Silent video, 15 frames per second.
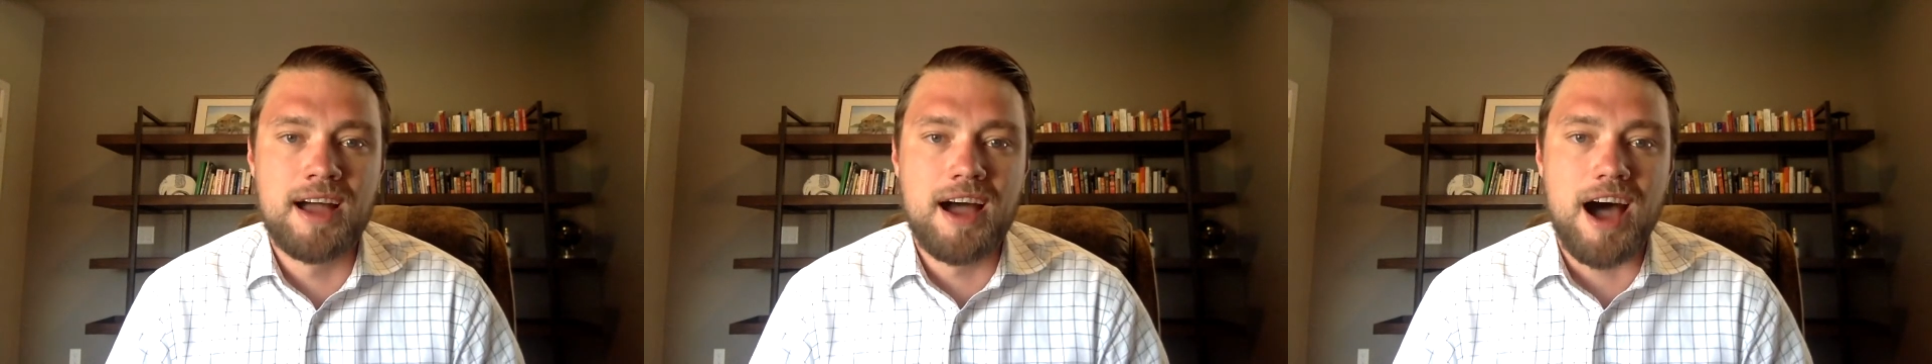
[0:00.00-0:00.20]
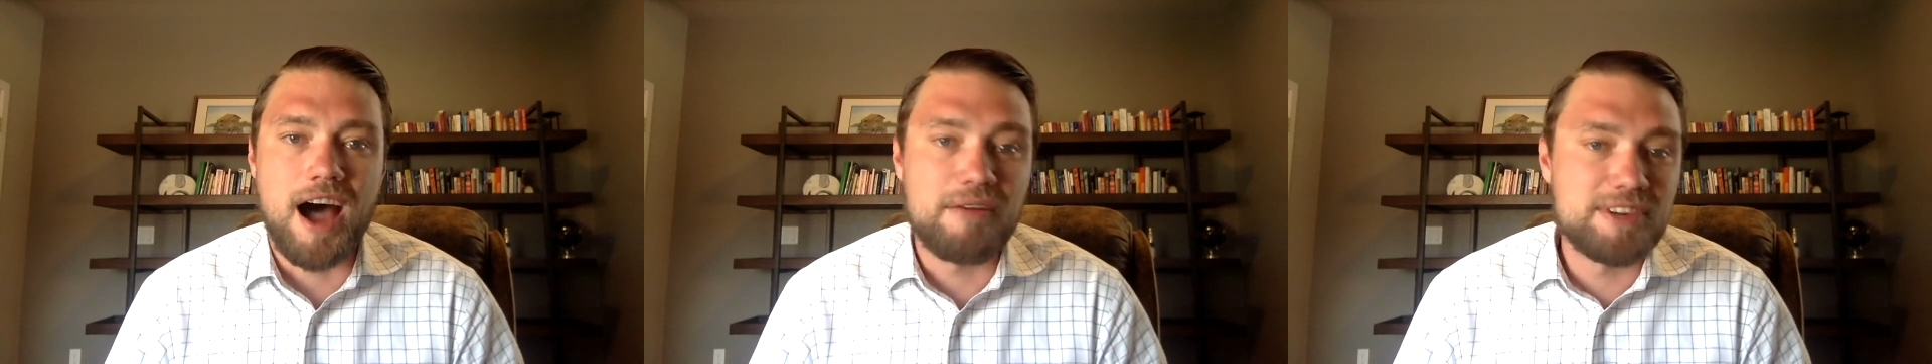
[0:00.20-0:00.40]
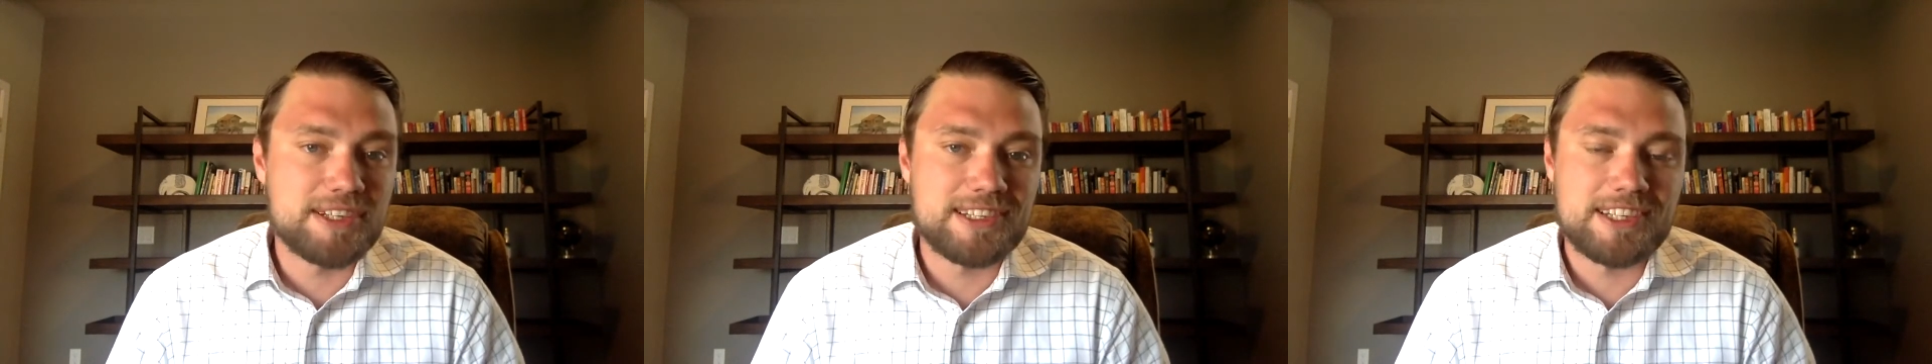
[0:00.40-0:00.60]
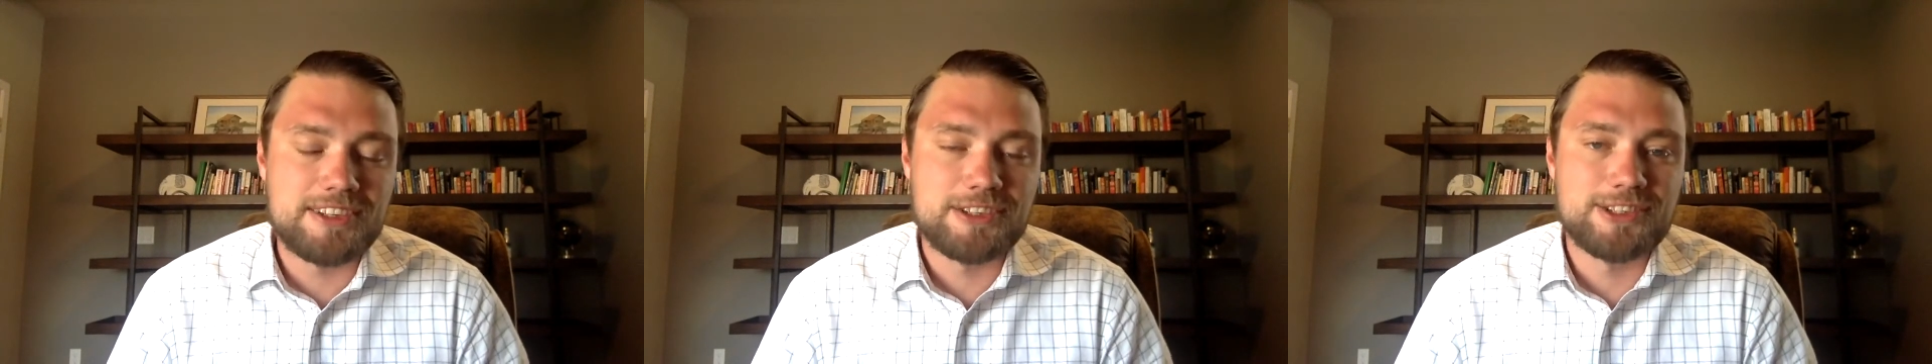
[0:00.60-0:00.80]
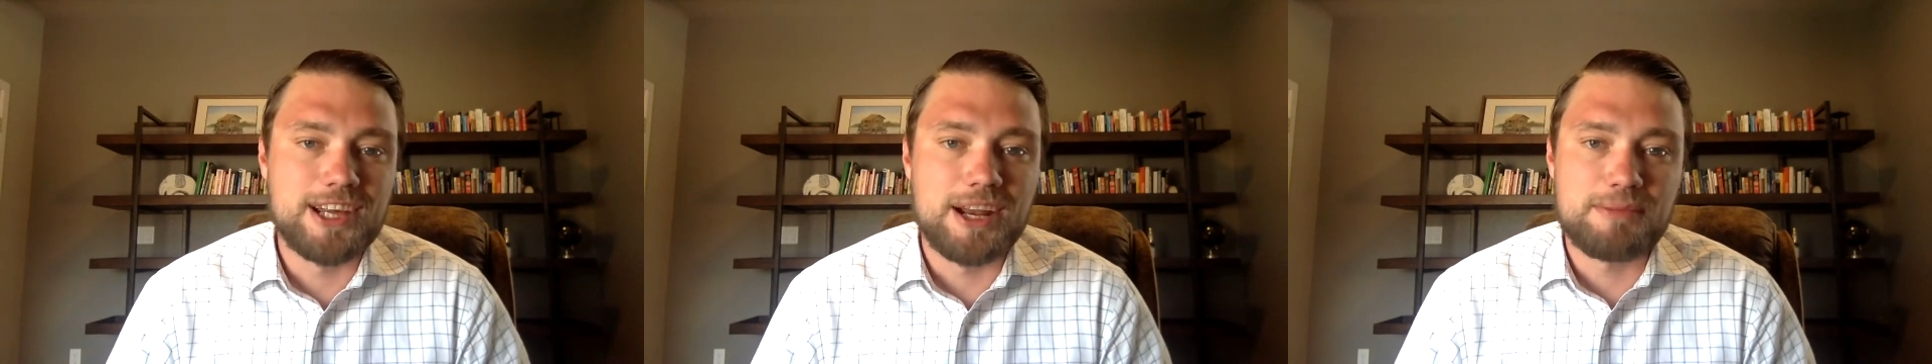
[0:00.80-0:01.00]
Obviously,
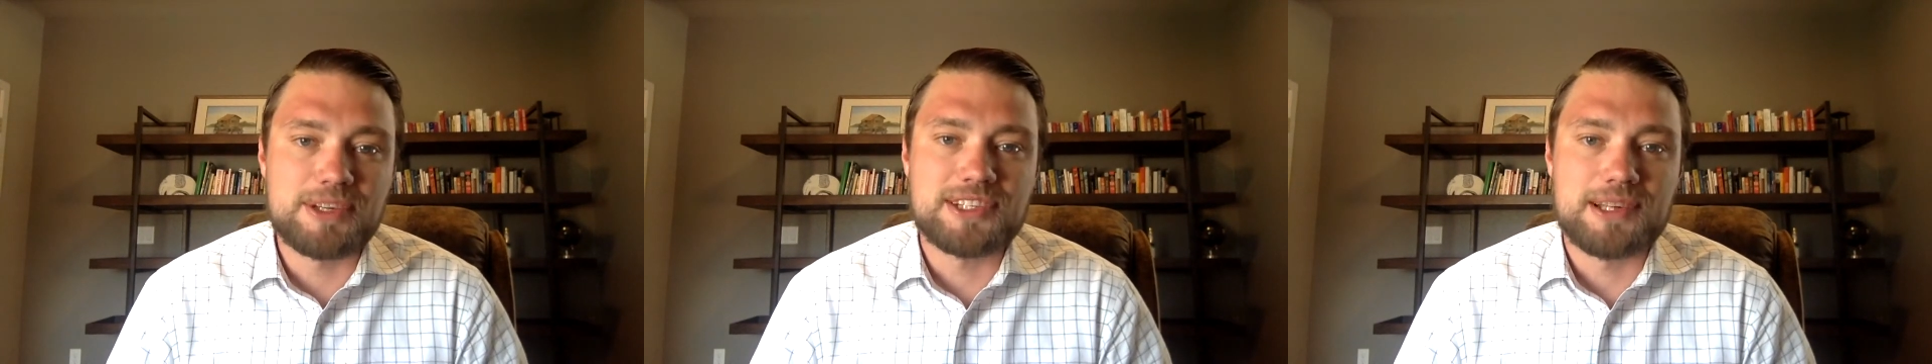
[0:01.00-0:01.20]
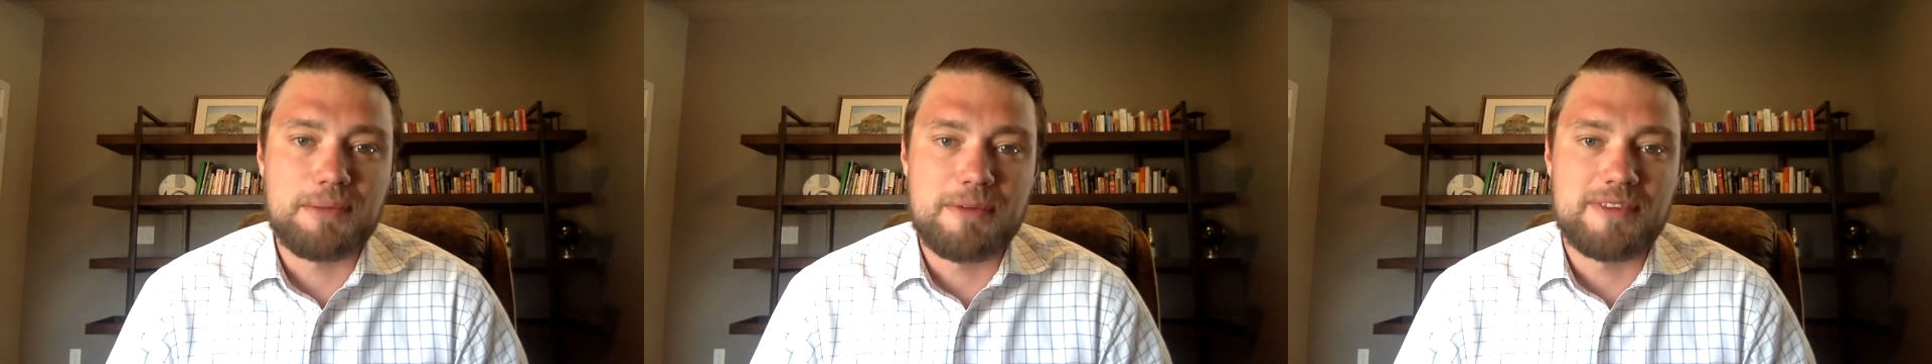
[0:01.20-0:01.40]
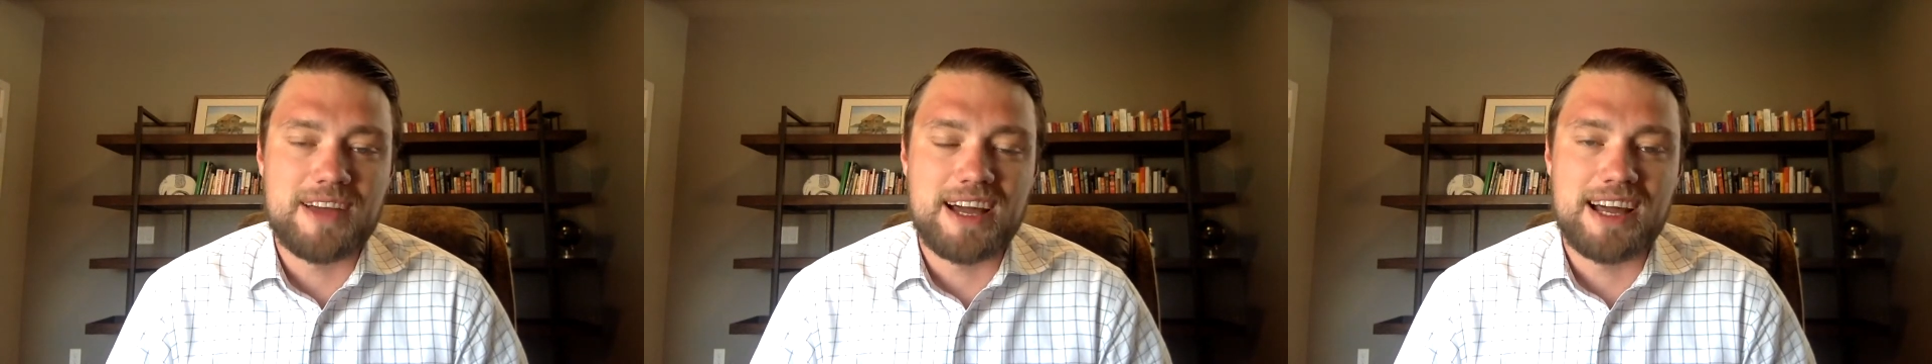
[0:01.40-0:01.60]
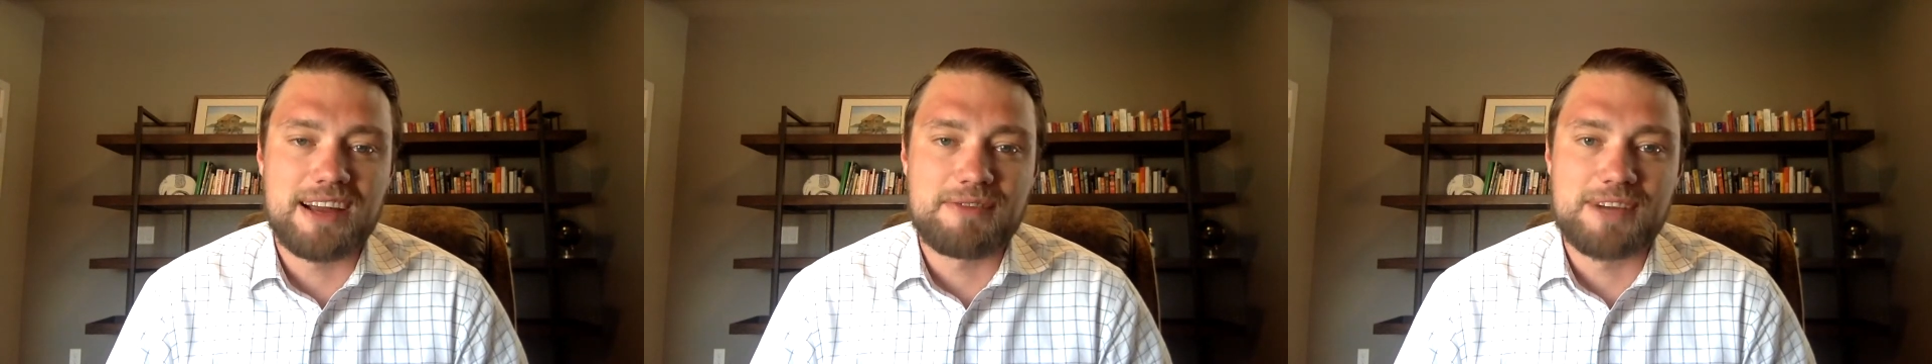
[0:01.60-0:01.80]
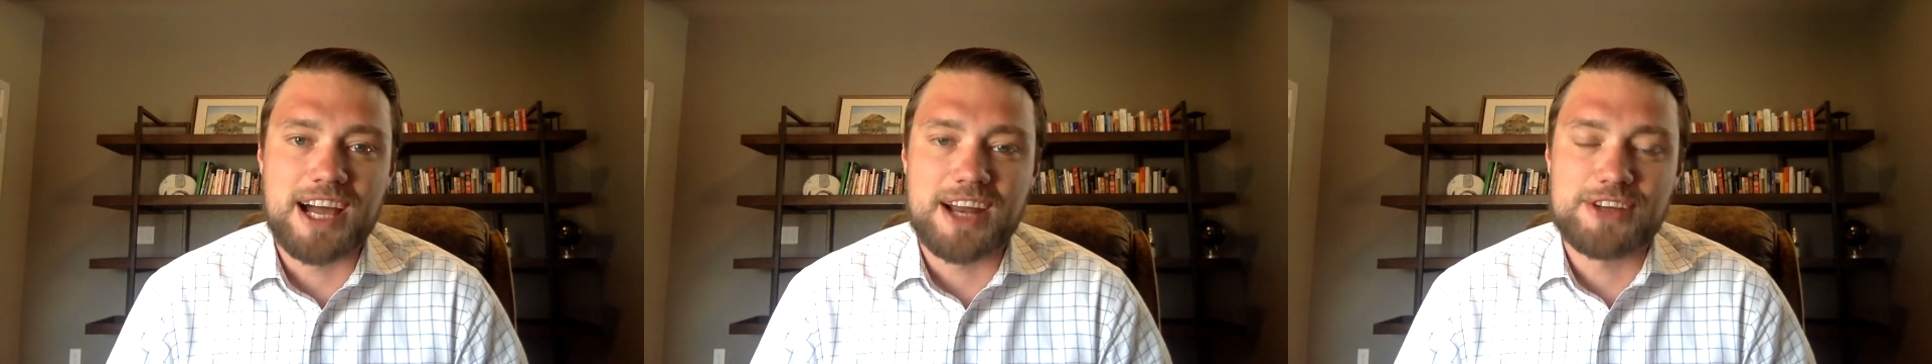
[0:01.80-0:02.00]
there's going to be some of that.
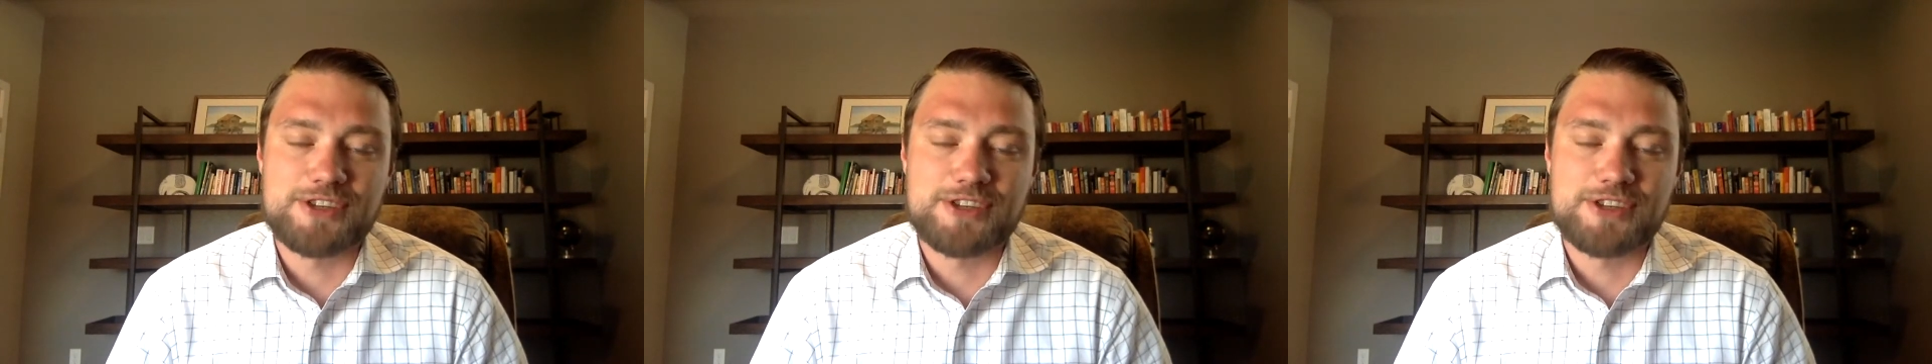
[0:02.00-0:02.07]
I've got to